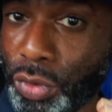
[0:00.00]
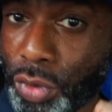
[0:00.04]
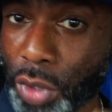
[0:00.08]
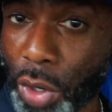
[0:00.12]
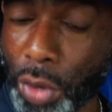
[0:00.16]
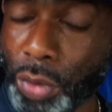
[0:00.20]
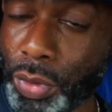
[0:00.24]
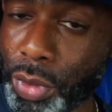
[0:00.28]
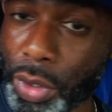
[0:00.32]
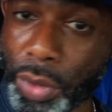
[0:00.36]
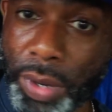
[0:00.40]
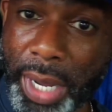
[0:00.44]

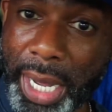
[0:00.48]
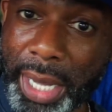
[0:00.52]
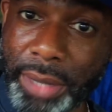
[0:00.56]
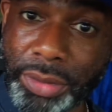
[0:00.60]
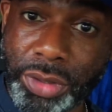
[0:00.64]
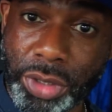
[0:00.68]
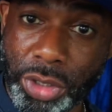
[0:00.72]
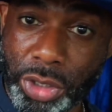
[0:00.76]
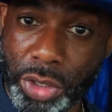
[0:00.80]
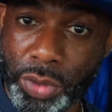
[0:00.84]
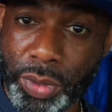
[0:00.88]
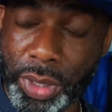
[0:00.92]
don't know how
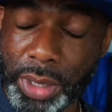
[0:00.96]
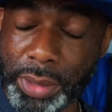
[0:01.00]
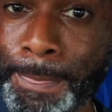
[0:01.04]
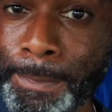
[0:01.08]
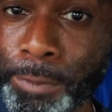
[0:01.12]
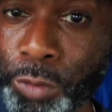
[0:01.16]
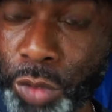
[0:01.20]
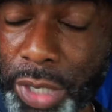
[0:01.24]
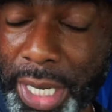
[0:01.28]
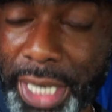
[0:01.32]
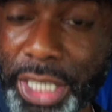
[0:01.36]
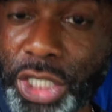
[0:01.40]
to do it,
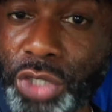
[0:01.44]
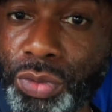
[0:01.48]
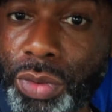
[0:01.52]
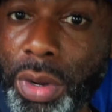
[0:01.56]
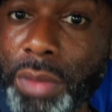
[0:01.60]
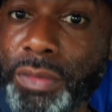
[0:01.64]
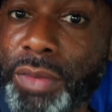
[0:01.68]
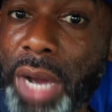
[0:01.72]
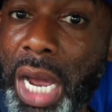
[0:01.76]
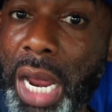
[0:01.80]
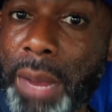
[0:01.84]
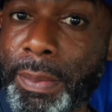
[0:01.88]
change your
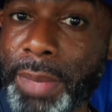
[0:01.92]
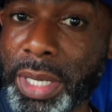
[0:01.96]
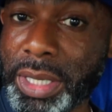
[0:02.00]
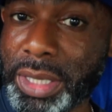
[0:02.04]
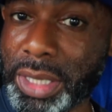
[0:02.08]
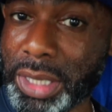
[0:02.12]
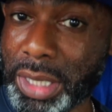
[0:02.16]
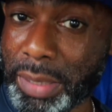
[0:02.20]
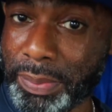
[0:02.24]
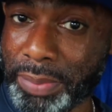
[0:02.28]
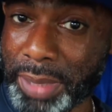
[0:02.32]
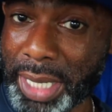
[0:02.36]
environment
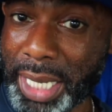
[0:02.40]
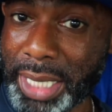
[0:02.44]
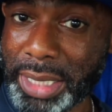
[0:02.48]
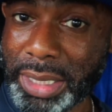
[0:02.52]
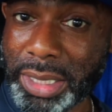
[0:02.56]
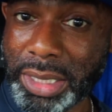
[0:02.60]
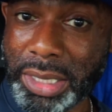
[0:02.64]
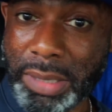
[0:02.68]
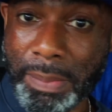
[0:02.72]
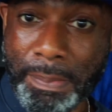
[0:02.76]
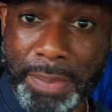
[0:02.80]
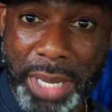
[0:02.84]
to the
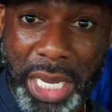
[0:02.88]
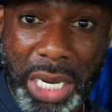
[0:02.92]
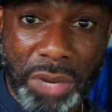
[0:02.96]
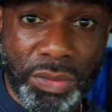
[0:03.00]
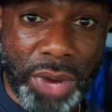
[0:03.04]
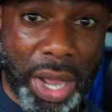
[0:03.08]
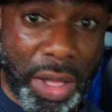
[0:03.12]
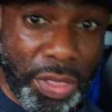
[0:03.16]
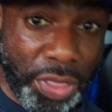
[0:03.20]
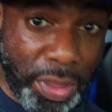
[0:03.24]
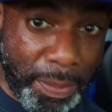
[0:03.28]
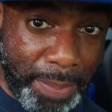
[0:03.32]
places and be
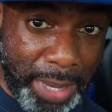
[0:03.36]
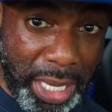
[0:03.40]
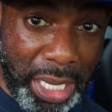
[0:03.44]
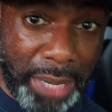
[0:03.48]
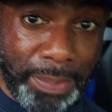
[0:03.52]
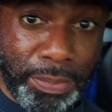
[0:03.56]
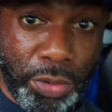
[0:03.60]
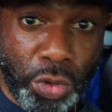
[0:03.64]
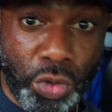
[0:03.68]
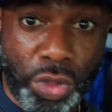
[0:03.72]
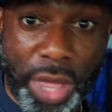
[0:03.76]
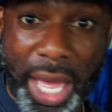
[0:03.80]
around the
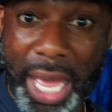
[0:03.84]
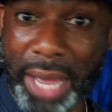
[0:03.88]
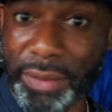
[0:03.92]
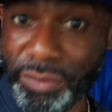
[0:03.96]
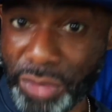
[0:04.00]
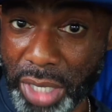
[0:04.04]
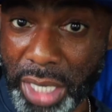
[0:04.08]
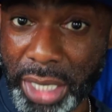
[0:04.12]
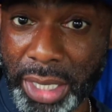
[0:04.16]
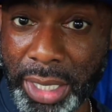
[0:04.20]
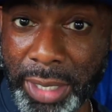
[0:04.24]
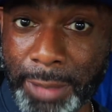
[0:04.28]
people that have
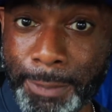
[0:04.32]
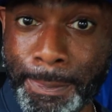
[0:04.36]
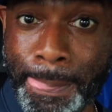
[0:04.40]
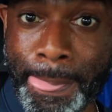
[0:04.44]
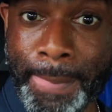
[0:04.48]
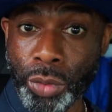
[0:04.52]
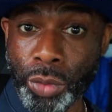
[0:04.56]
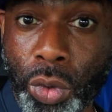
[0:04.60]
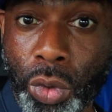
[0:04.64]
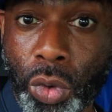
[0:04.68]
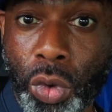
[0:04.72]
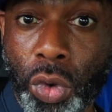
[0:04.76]
done it
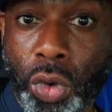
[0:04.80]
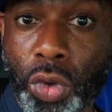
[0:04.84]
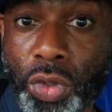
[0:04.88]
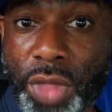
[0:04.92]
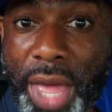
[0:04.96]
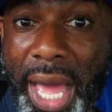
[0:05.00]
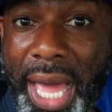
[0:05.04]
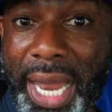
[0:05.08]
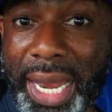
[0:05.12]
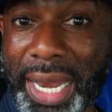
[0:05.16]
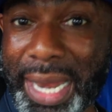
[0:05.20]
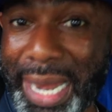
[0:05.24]
or
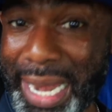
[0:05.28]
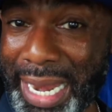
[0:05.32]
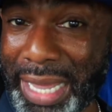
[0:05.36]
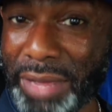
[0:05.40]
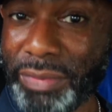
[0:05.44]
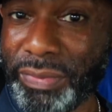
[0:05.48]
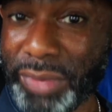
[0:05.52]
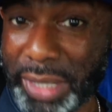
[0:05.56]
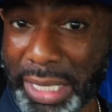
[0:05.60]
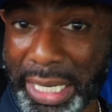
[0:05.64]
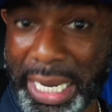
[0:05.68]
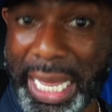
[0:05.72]
that
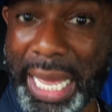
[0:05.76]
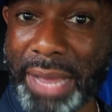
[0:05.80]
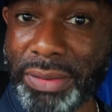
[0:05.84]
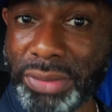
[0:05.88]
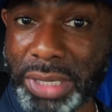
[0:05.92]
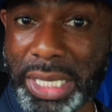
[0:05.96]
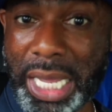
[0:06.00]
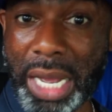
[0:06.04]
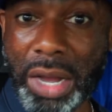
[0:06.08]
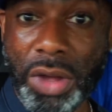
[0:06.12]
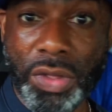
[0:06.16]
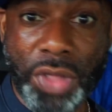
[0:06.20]
live the
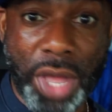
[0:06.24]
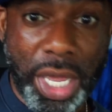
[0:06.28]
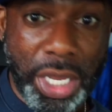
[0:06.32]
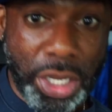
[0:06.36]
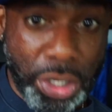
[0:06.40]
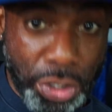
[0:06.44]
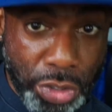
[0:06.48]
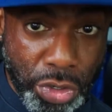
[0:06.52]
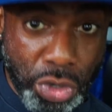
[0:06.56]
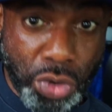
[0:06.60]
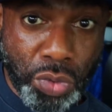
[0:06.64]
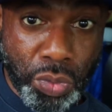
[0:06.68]
lifestyle
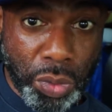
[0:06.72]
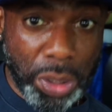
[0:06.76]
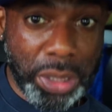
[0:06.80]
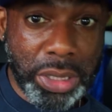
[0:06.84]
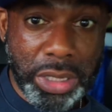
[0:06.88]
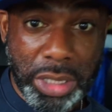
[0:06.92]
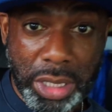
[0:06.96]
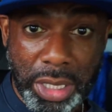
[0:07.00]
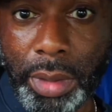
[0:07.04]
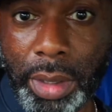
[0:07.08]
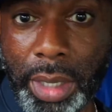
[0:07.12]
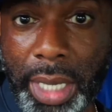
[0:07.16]
that you
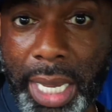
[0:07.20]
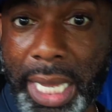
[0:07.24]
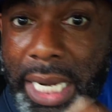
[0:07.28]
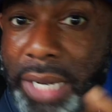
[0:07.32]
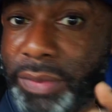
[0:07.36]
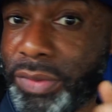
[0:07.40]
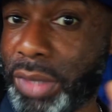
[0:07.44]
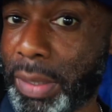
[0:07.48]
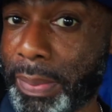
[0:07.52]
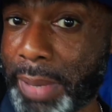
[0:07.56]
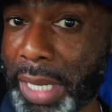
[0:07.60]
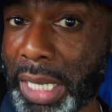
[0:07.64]
want. And
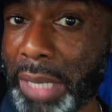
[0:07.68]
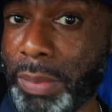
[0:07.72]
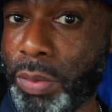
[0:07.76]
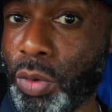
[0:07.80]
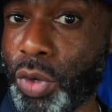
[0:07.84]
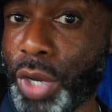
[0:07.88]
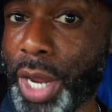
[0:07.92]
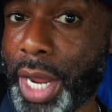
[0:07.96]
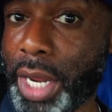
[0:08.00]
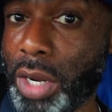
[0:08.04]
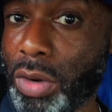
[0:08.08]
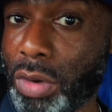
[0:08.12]
if the
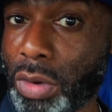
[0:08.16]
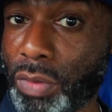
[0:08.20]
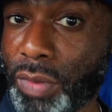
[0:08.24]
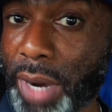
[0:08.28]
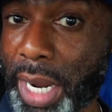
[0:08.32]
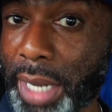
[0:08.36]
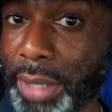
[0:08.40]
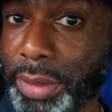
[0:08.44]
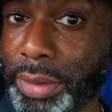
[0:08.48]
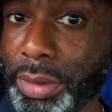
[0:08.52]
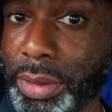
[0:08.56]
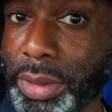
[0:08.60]
people that you're
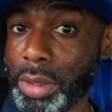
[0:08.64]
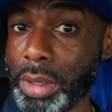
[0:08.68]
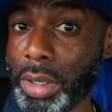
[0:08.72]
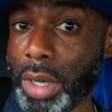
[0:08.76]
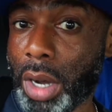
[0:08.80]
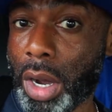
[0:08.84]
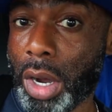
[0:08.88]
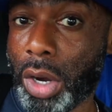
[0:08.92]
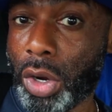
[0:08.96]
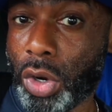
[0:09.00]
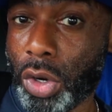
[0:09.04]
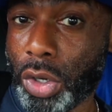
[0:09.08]
around
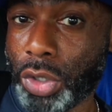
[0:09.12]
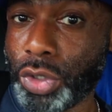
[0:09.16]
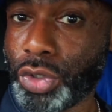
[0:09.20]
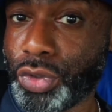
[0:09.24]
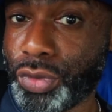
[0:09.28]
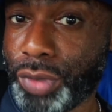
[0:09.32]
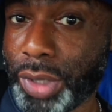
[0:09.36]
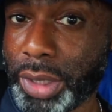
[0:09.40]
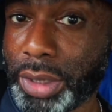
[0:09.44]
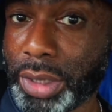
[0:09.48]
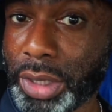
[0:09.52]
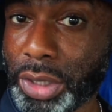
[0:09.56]
are
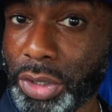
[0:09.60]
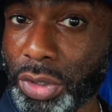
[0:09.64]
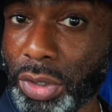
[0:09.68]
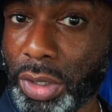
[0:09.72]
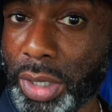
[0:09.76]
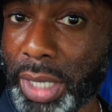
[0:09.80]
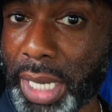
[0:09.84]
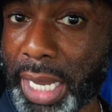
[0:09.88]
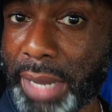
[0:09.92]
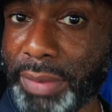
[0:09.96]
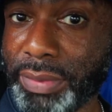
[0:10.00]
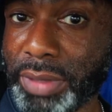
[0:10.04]
contradicting your
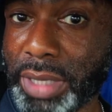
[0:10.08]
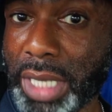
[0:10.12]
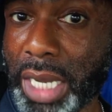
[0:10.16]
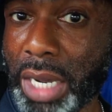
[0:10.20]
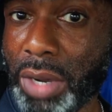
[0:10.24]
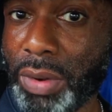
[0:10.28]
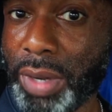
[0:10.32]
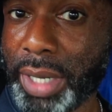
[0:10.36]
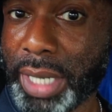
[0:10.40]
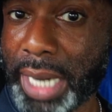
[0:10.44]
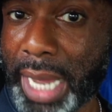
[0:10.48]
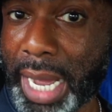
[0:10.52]

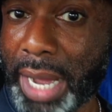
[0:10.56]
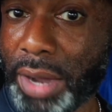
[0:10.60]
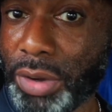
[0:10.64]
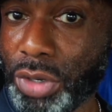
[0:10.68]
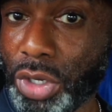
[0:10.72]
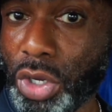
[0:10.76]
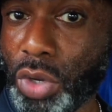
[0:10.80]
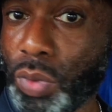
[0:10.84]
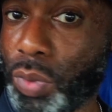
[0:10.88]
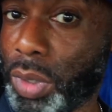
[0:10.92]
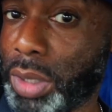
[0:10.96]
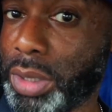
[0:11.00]
lifestyle and how
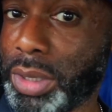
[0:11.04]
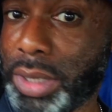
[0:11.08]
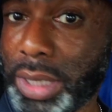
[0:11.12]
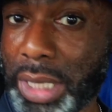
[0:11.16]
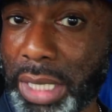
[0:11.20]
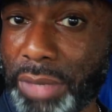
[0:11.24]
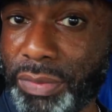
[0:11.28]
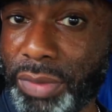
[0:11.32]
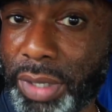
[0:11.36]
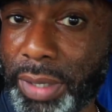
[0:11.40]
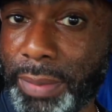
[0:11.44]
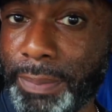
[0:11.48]
you want to
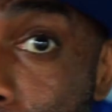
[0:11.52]
live it,